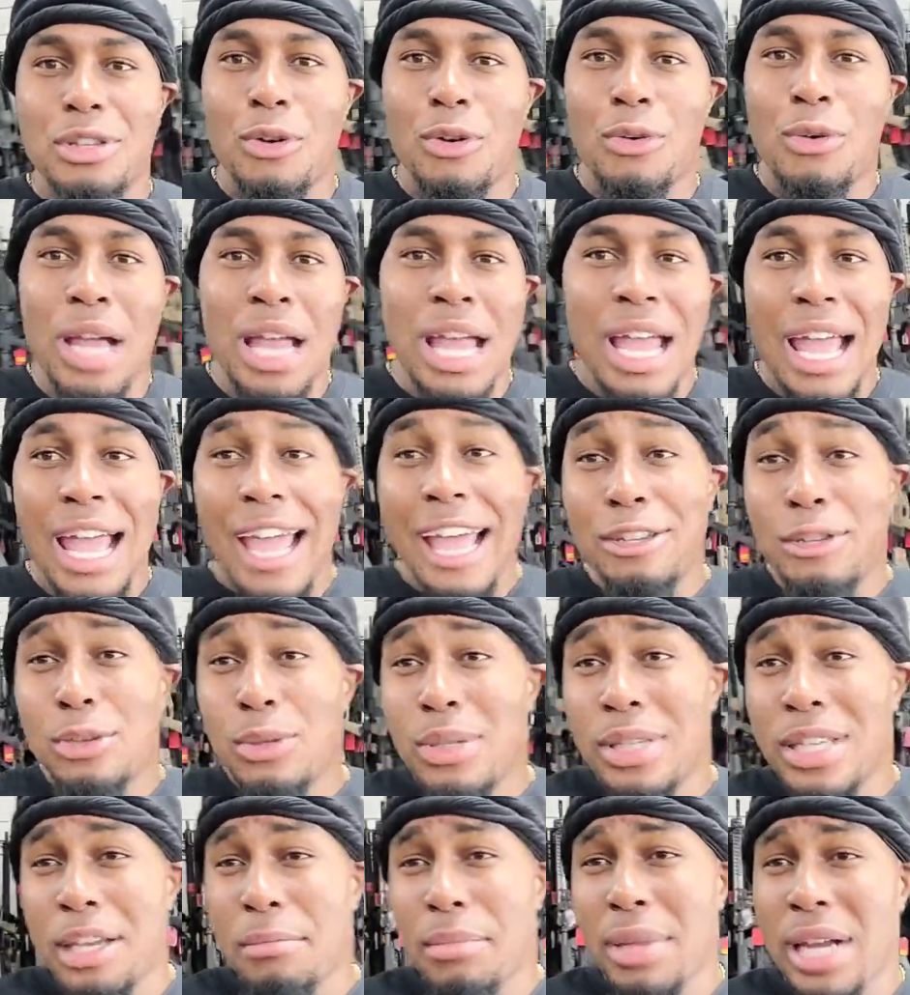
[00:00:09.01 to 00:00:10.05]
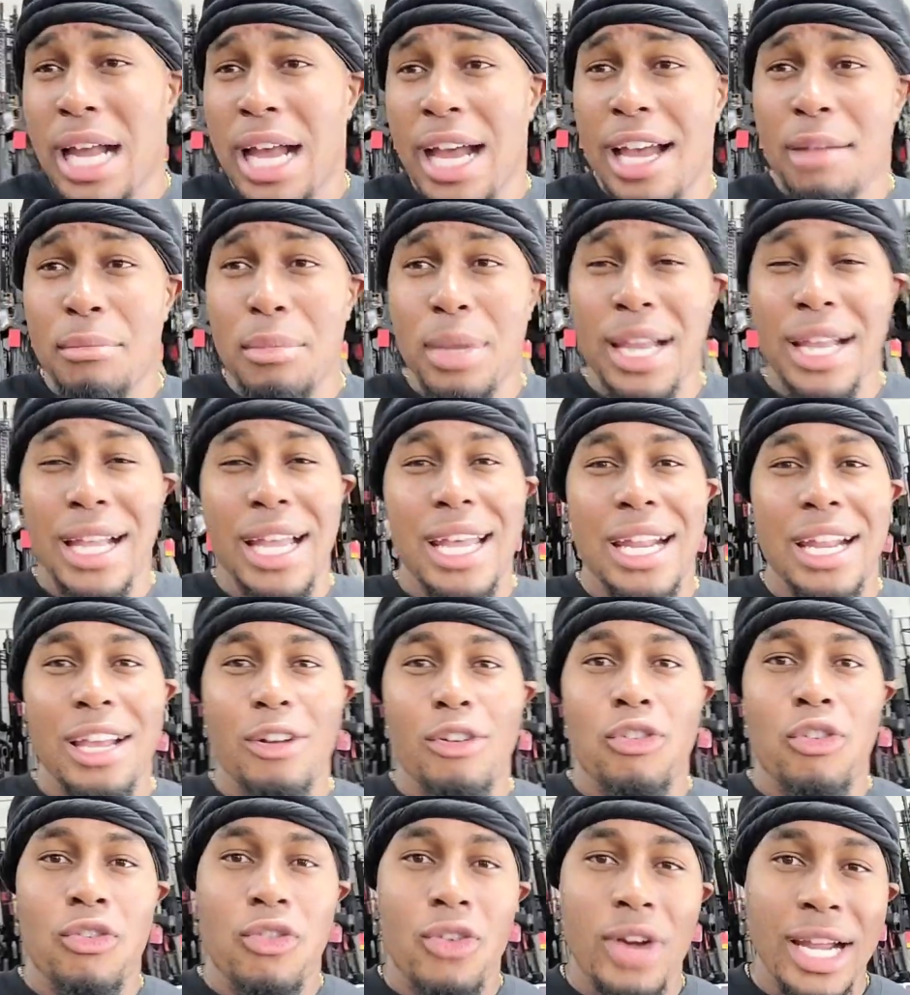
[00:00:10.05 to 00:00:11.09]
So as you see behind me, I got
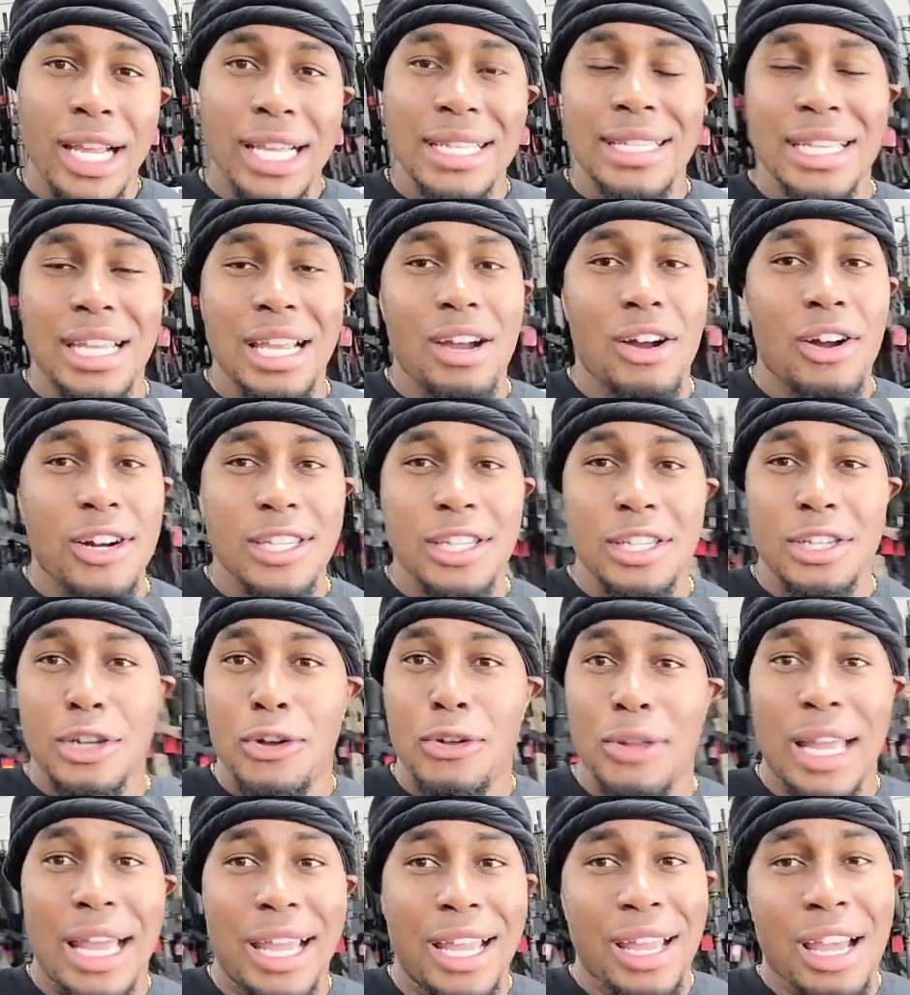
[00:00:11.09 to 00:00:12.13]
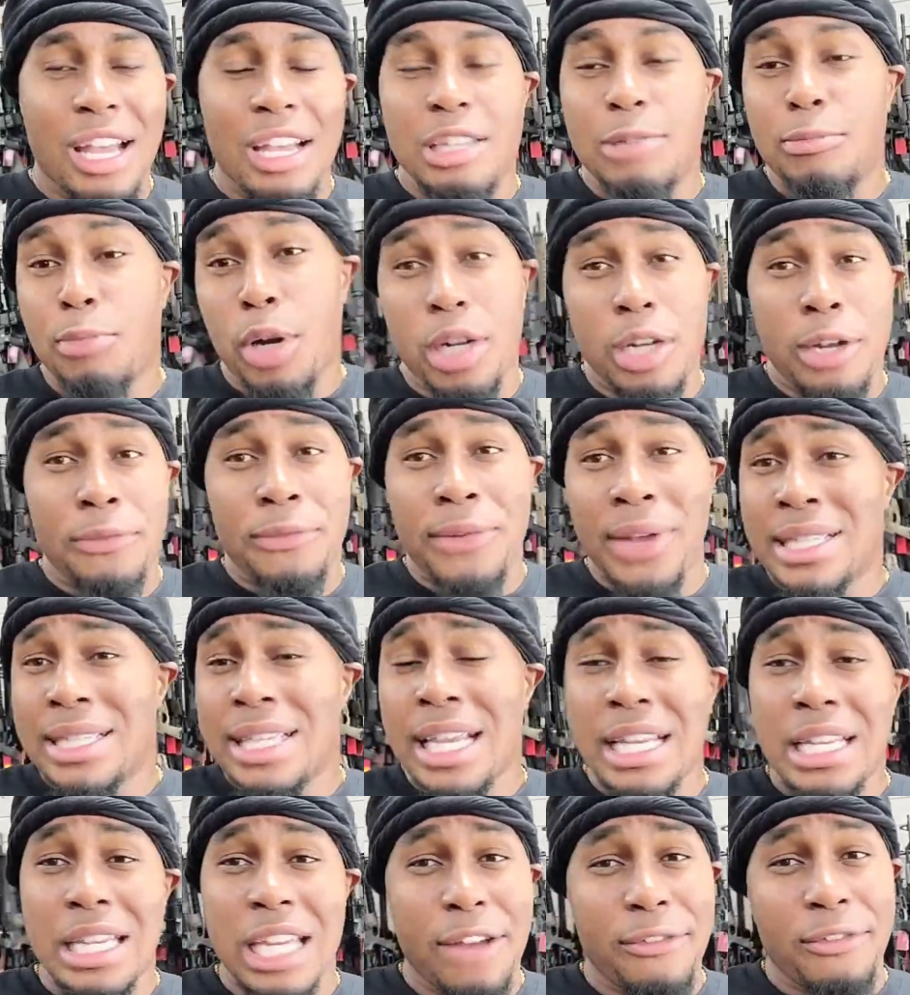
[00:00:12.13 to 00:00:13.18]
a crazy arsenal. Like, Spartan
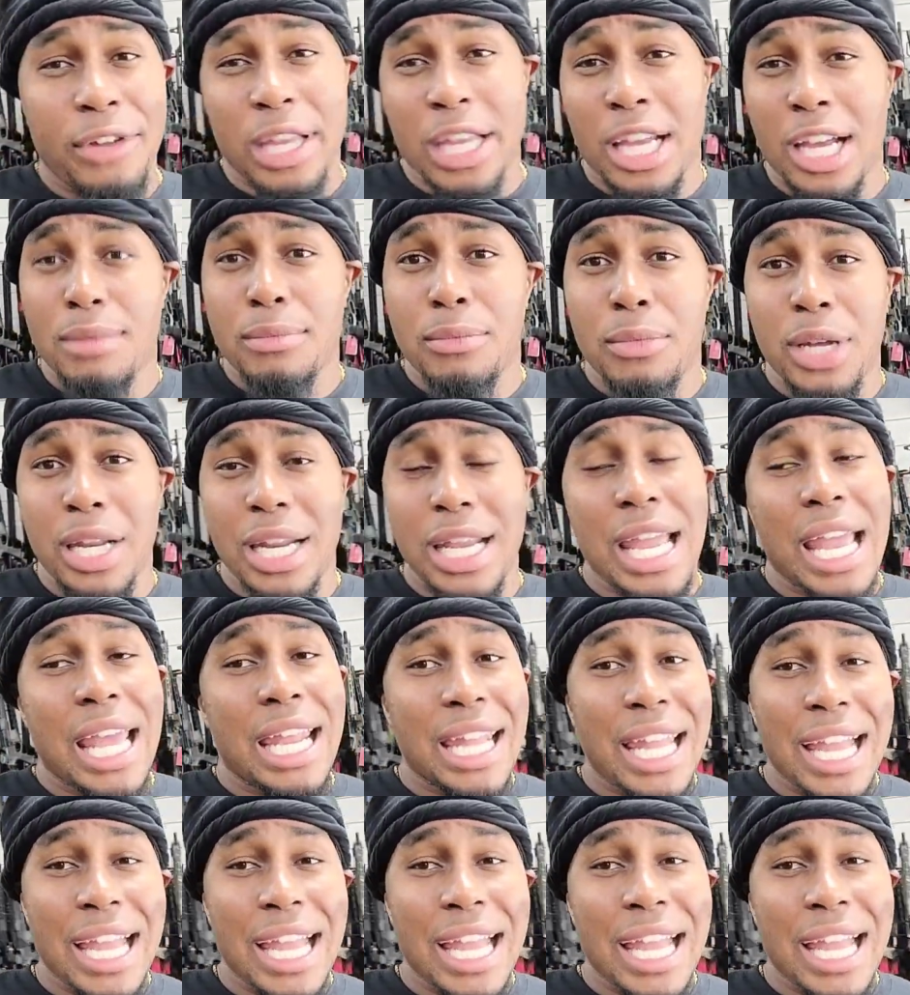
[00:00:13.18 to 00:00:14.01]
Defense, they definitely come with it.